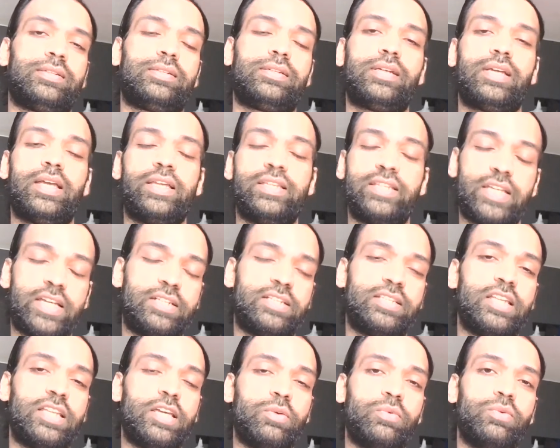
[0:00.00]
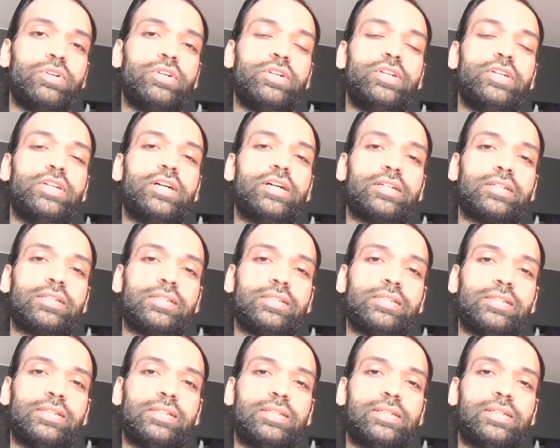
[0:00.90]
and then they would
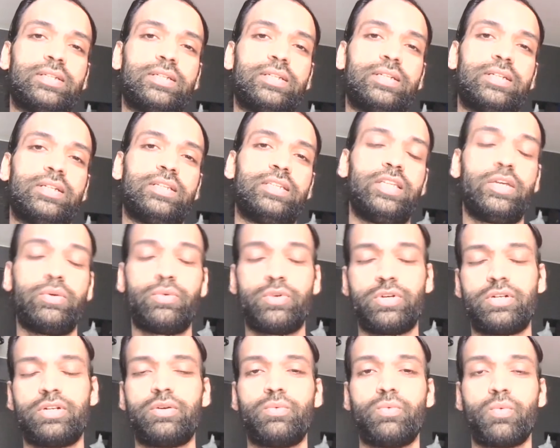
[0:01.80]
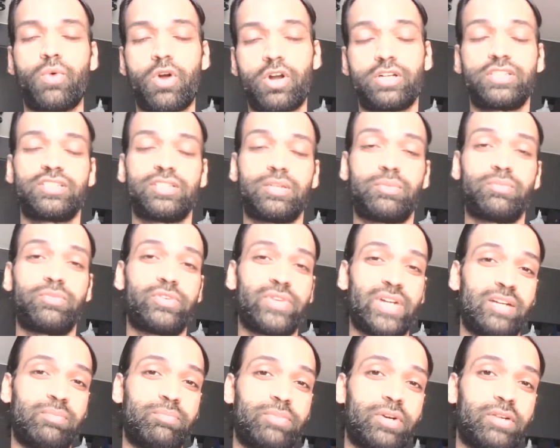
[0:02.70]
want some
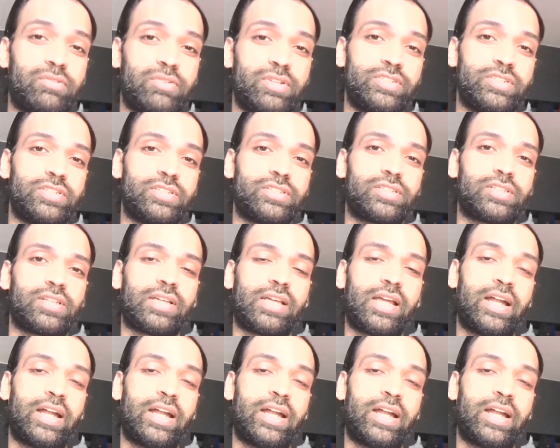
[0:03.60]
trade privileges.